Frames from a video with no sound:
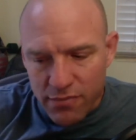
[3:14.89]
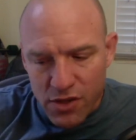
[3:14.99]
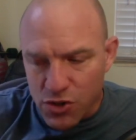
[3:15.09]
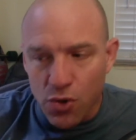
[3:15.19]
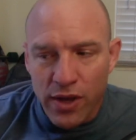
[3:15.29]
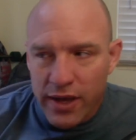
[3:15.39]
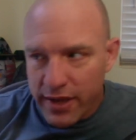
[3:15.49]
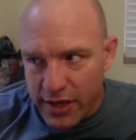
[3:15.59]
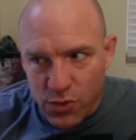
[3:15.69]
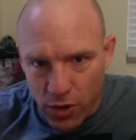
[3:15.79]
So
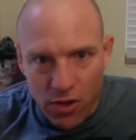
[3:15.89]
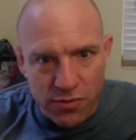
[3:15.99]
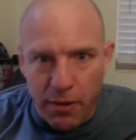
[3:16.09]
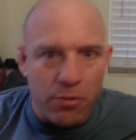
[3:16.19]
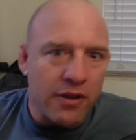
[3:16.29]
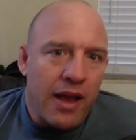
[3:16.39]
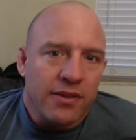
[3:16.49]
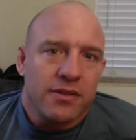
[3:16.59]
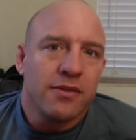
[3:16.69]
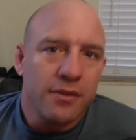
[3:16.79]
he's one of those bubble
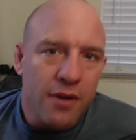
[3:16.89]
guys.